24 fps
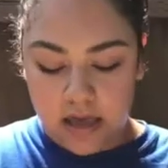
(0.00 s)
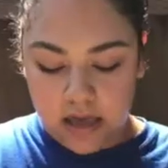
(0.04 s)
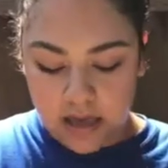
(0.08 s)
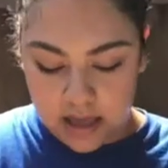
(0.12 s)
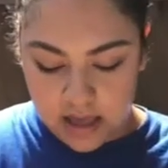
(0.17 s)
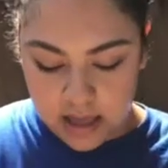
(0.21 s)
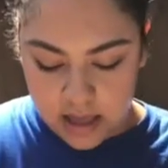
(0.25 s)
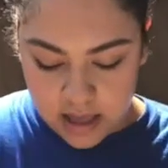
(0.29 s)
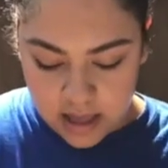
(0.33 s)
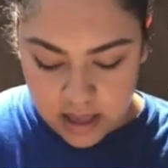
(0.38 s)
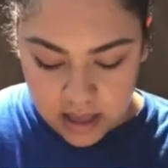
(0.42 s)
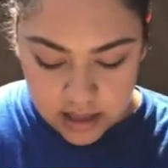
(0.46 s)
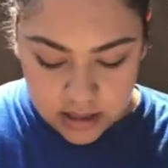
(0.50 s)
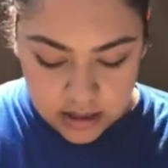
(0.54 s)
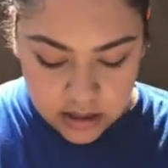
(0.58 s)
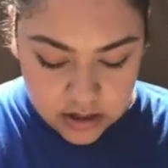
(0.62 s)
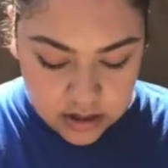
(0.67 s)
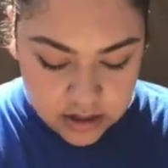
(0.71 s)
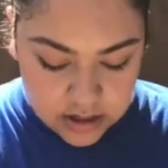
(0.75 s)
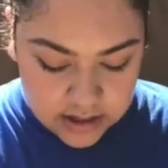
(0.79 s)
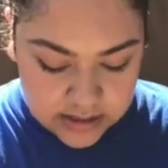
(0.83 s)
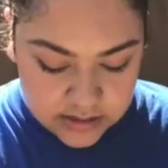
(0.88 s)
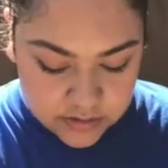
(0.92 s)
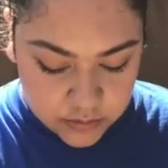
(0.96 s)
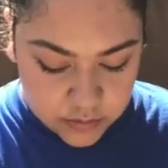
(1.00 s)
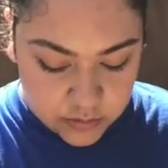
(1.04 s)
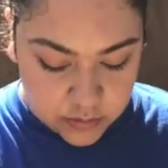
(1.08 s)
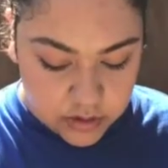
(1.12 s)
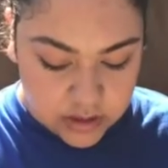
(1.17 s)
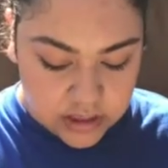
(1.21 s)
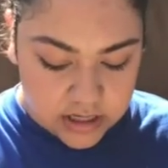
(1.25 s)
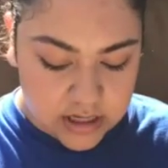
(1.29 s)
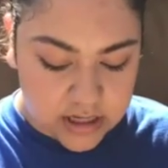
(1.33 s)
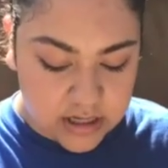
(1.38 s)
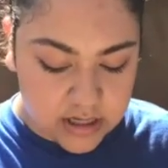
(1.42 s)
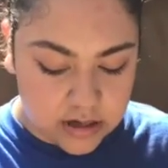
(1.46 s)
And you guys will
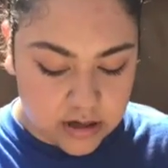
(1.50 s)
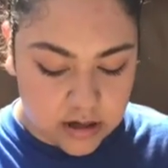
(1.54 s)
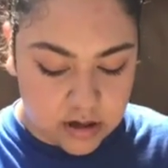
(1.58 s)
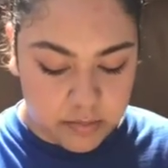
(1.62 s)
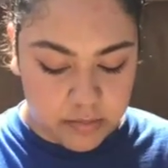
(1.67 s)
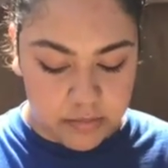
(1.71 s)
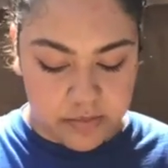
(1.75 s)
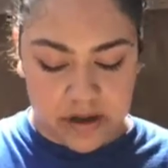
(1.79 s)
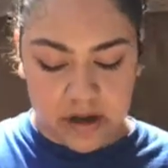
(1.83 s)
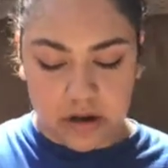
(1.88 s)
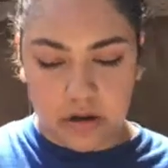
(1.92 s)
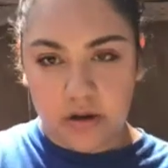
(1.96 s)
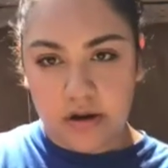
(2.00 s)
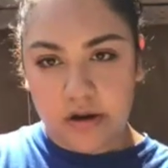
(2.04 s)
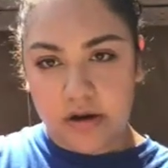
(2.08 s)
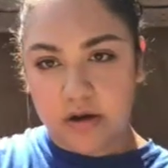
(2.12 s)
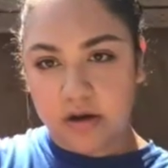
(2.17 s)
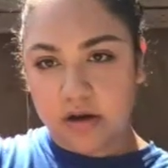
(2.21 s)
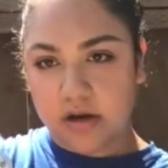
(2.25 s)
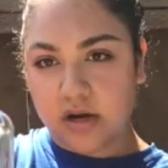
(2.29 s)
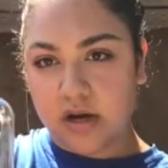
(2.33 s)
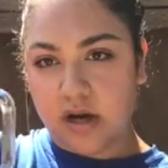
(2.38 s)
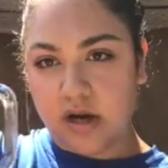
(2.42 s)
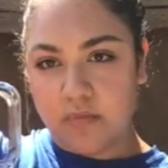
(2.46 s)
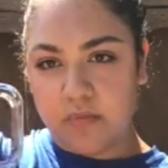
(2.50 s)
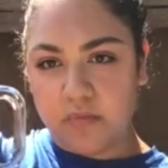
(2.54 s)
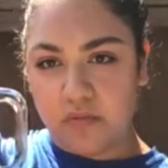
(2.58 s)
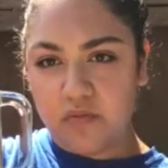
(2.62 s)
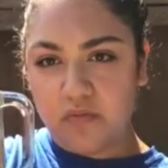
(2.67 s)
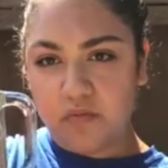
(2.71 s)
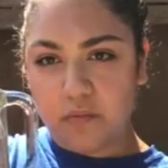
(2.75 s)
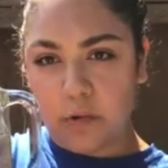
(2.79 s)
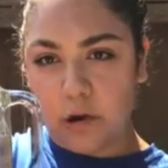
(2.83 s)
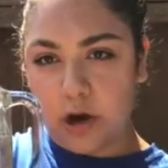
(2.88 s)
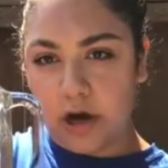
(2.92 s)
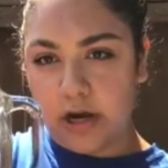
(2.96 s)
need about a cup
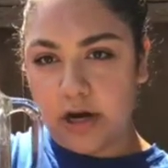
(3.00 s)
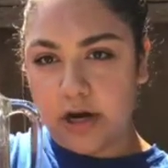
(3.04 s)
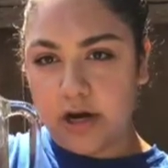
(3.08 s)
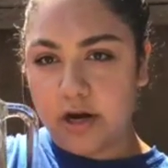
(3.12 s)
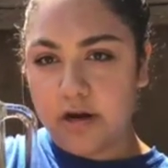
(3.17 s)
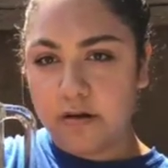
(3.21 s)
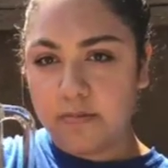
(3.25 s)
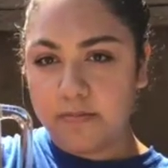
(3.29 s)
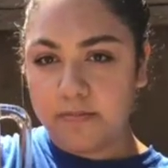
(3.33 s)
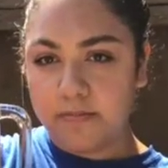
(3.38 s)
of water.